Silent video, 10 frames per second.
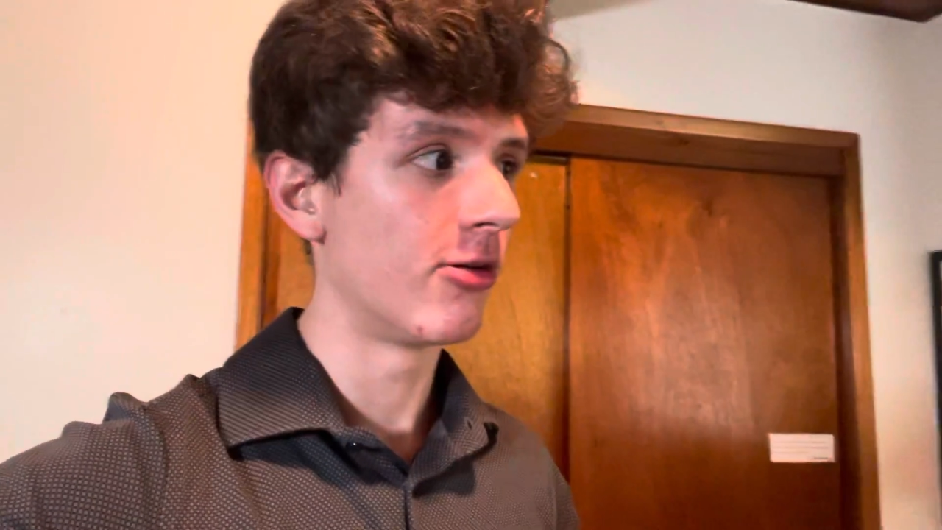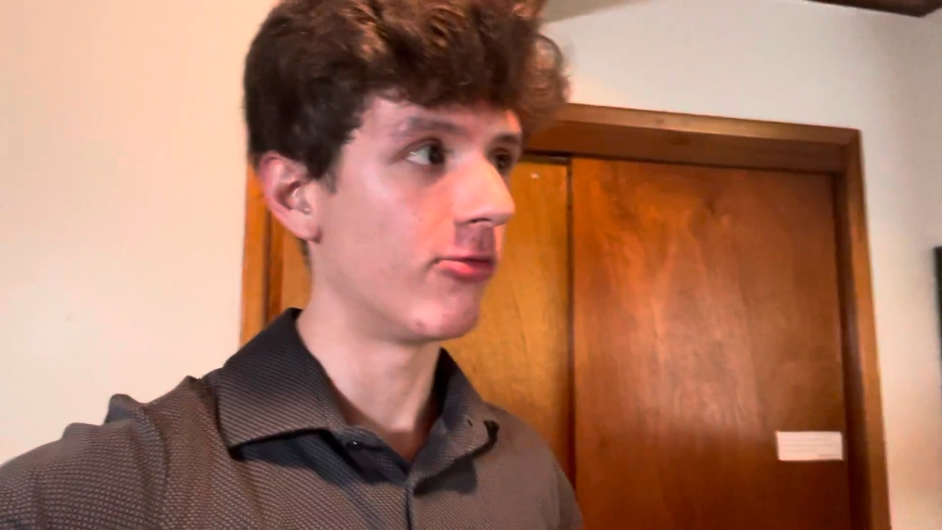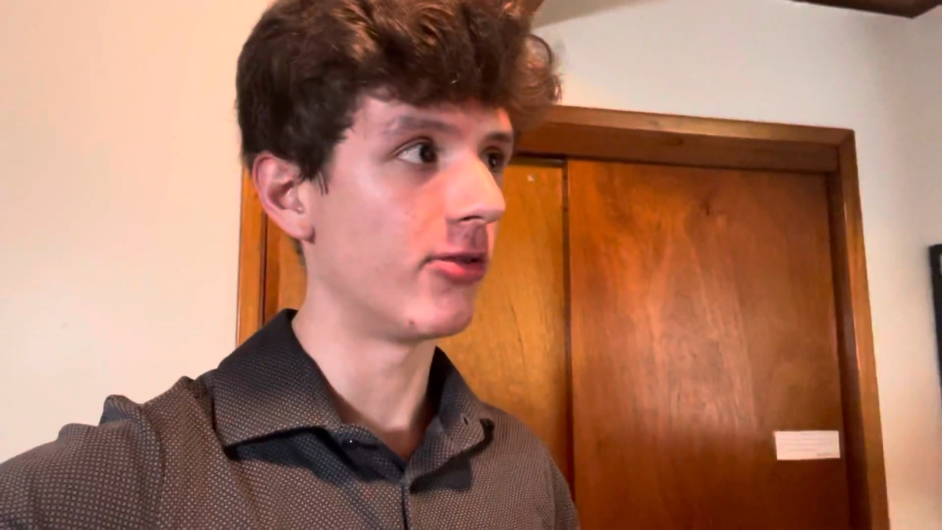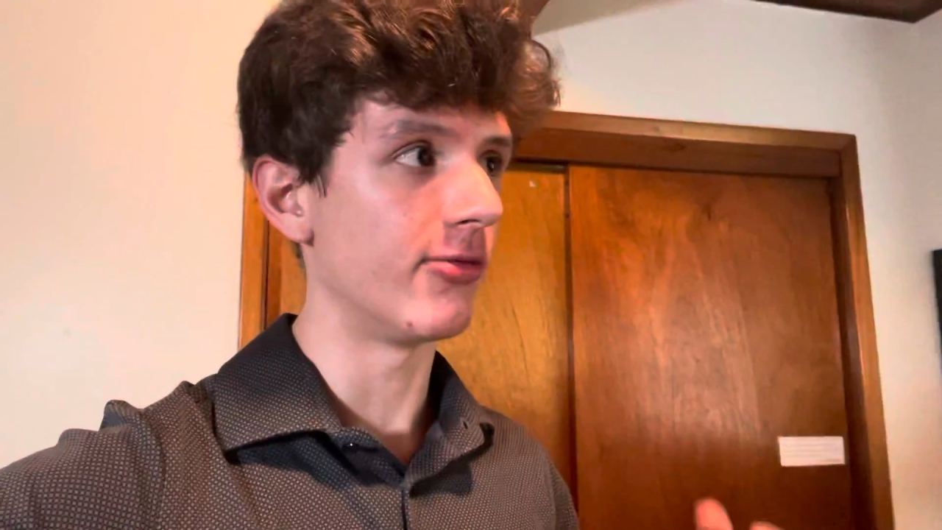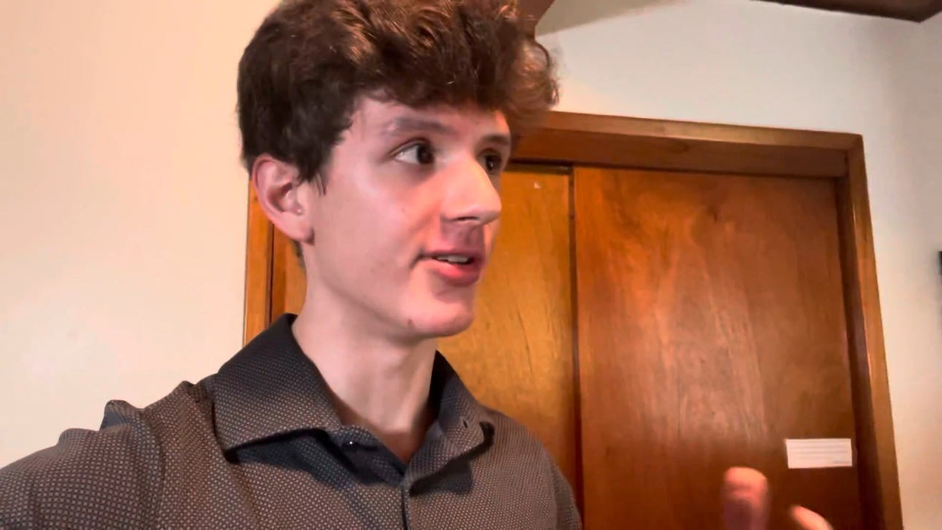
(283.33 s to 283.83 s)

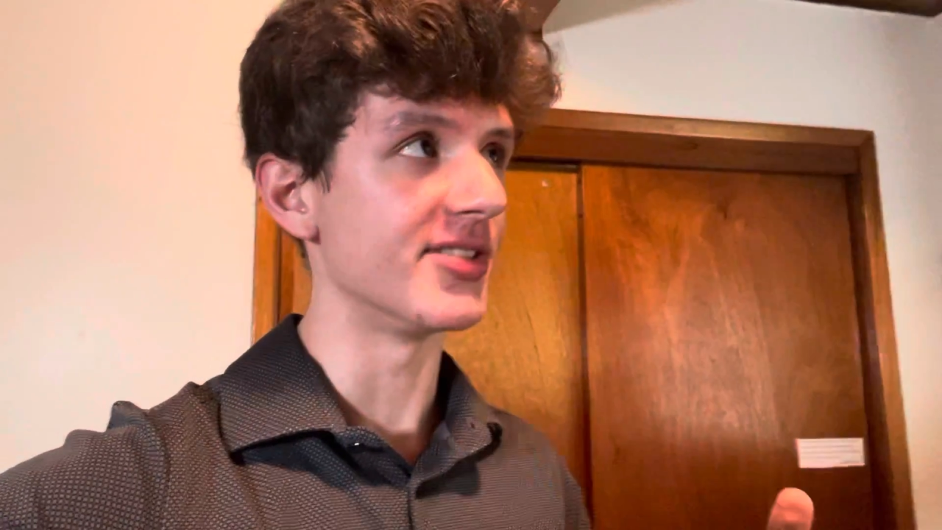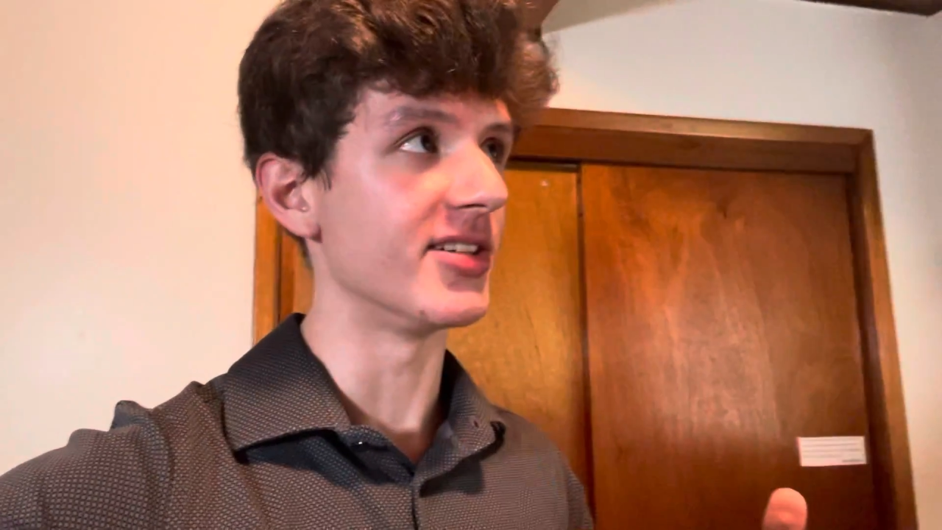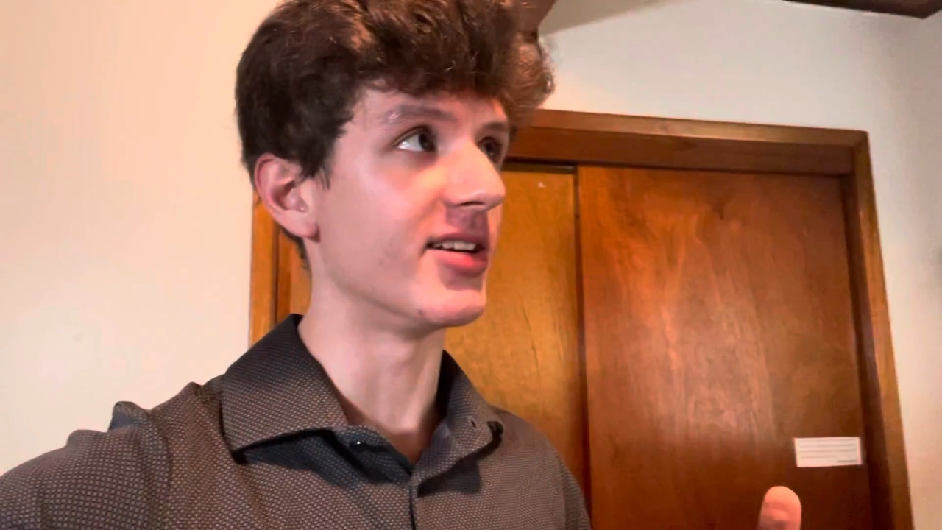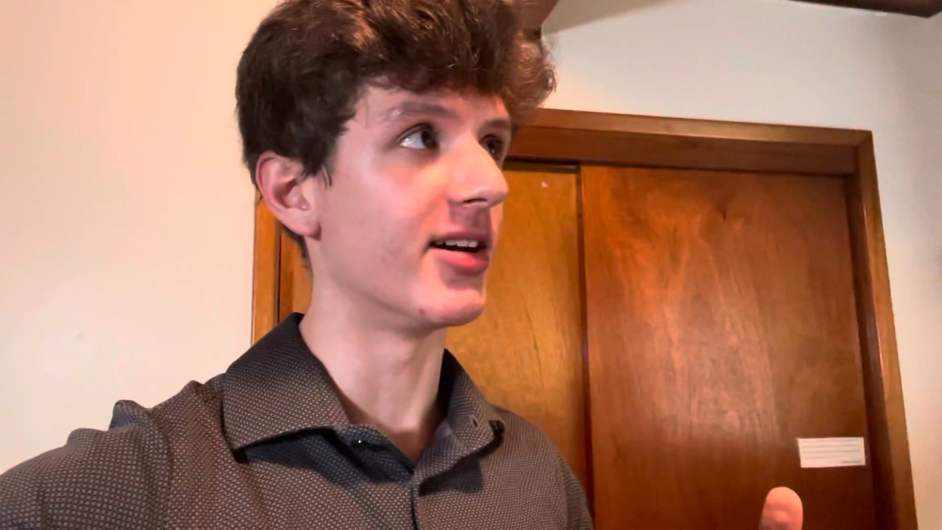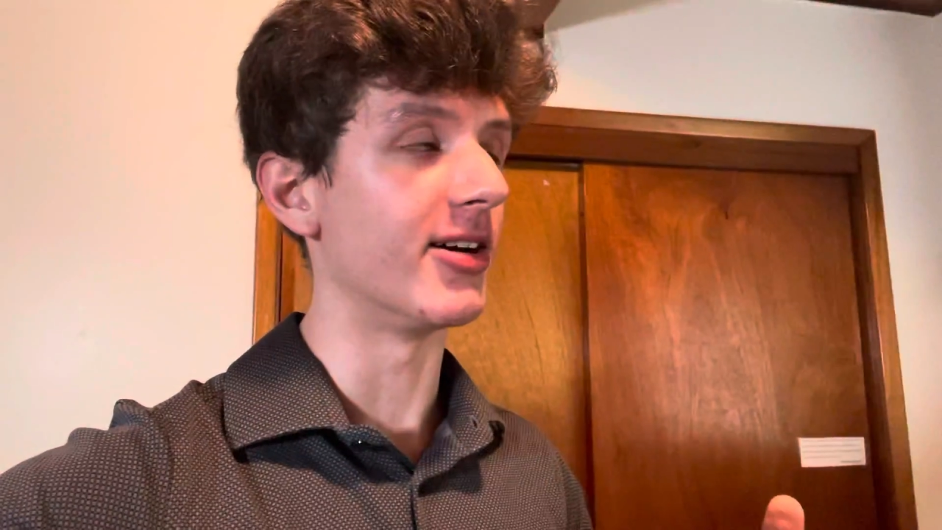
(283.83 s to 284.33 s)

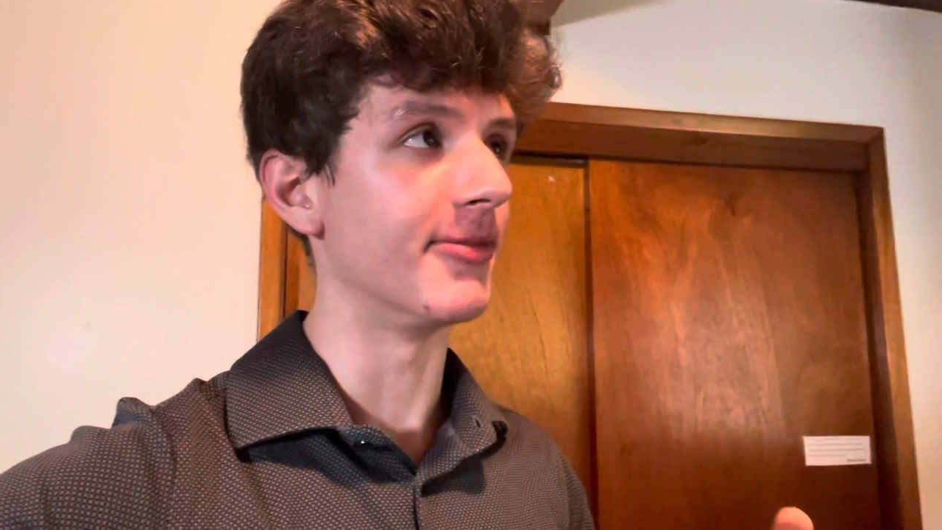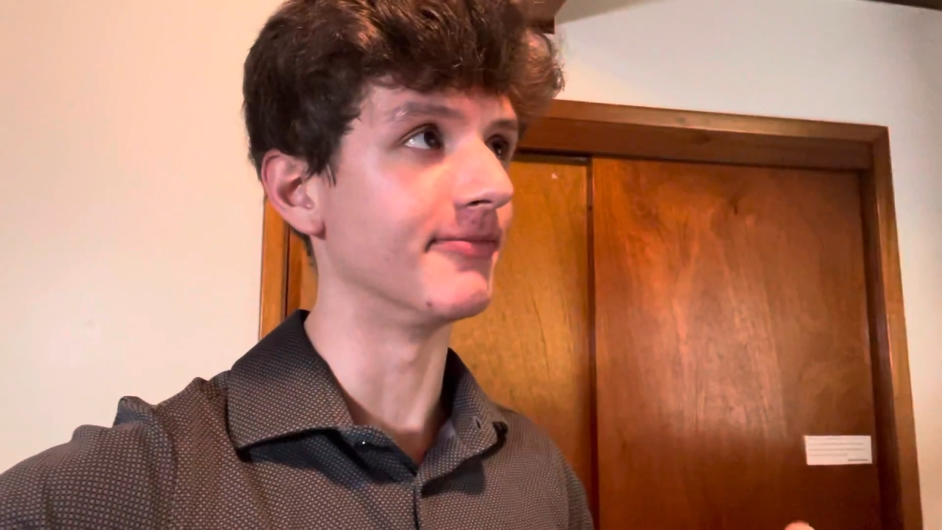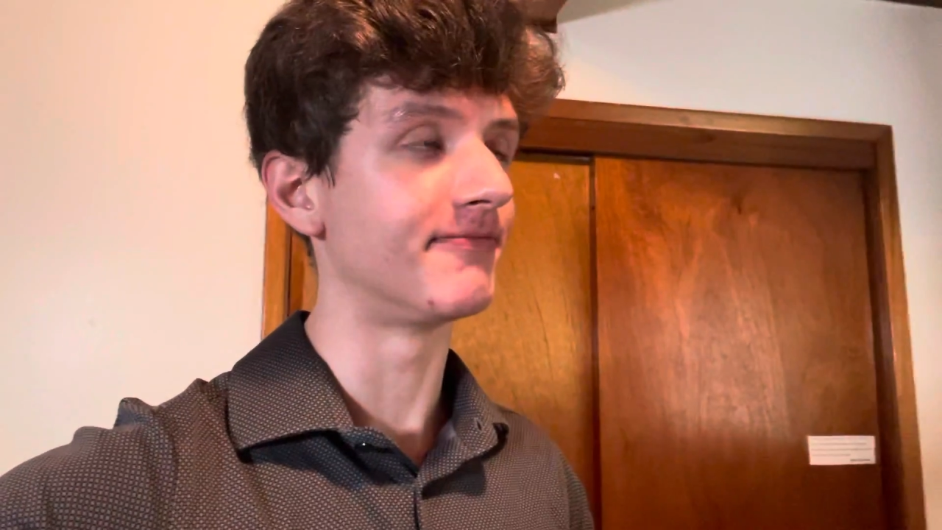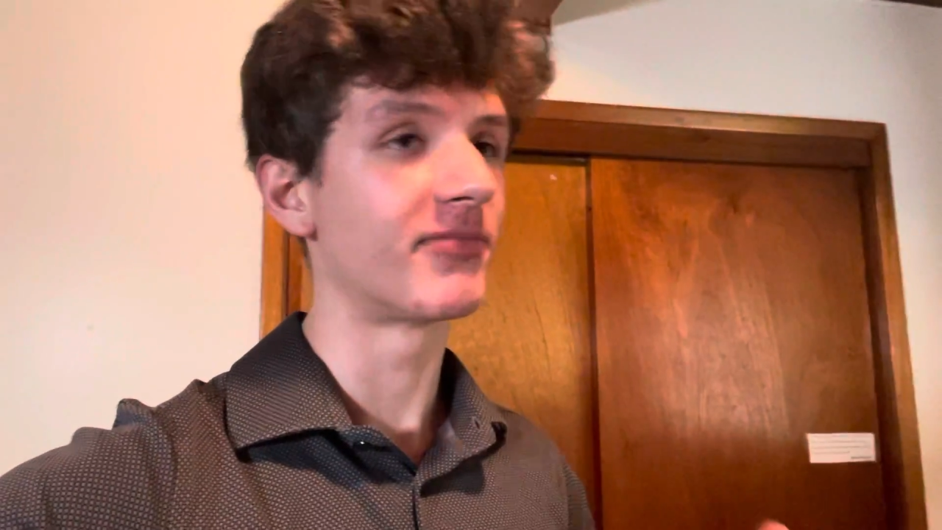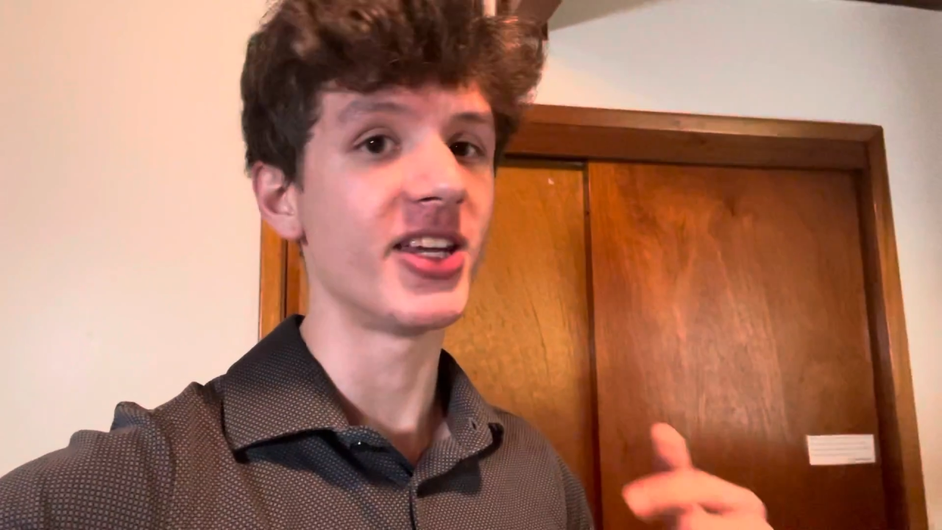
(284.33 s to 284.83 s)

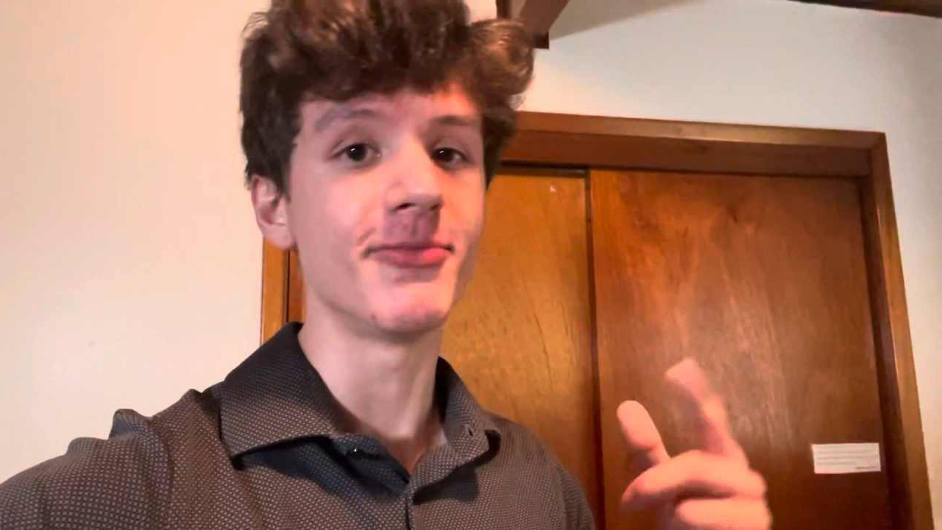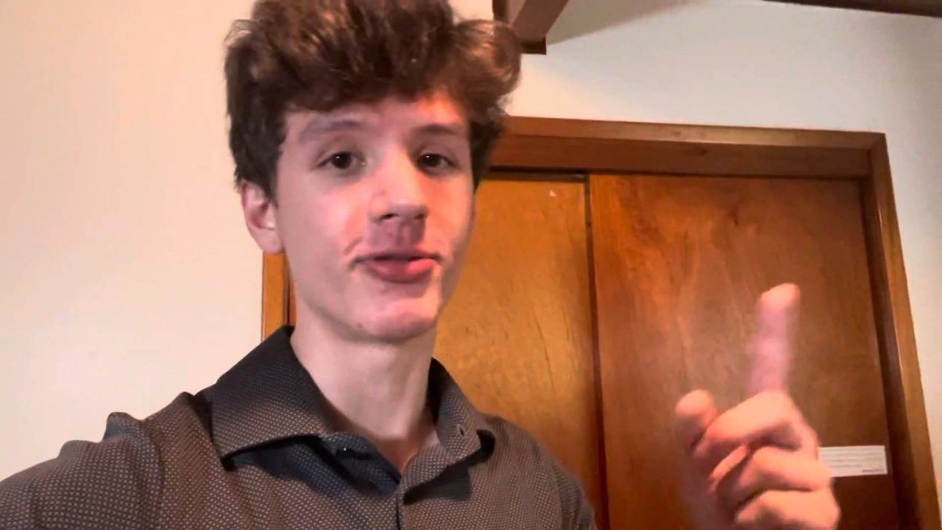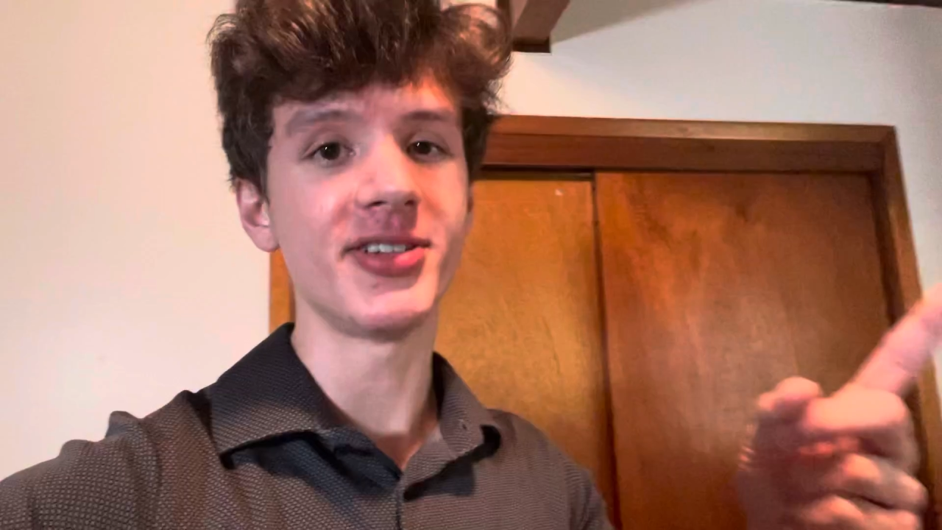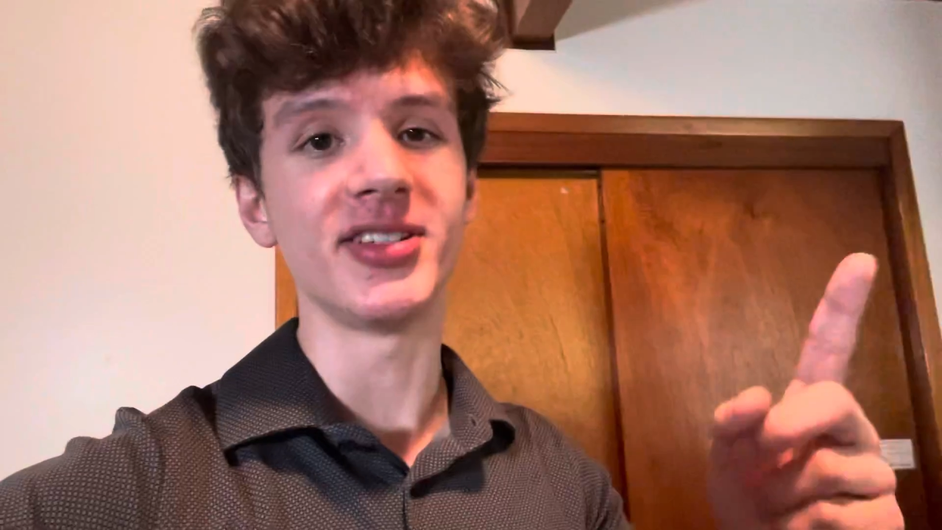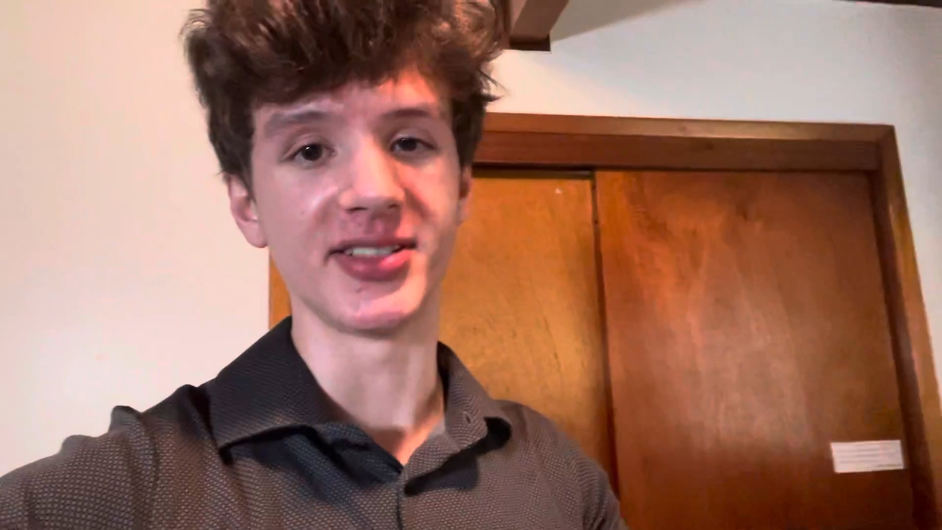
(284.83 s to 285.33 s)
in
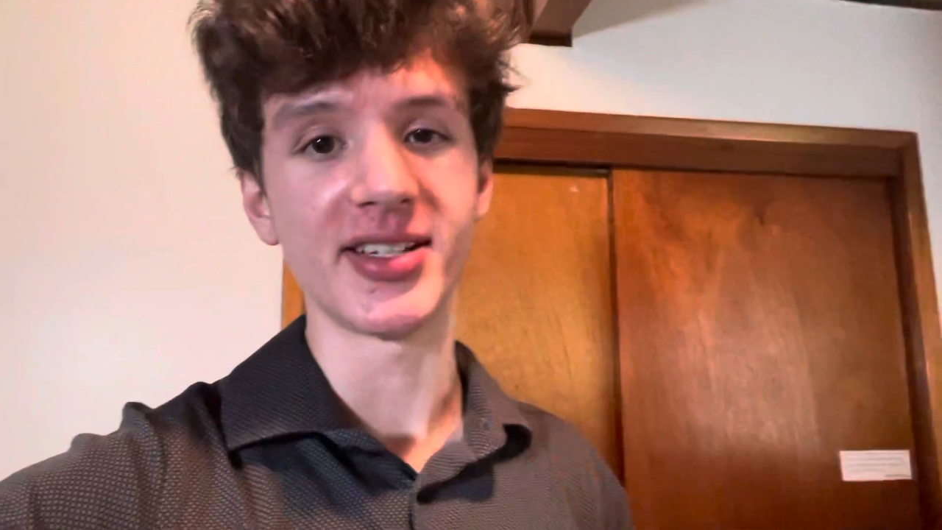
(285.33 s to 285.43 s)
prisons.